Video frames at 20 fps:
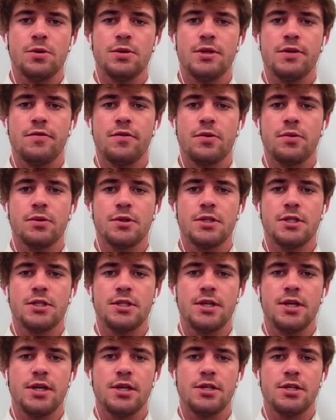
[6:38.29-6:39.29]
difficult to
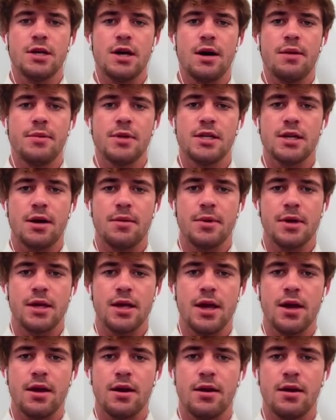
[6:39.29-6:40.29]
siege time and time
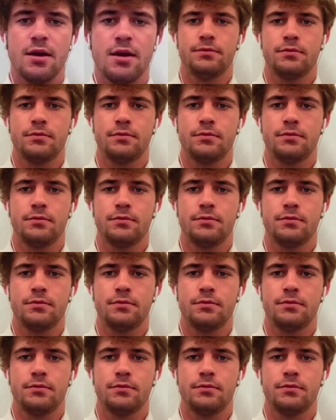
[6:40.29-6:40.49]
again.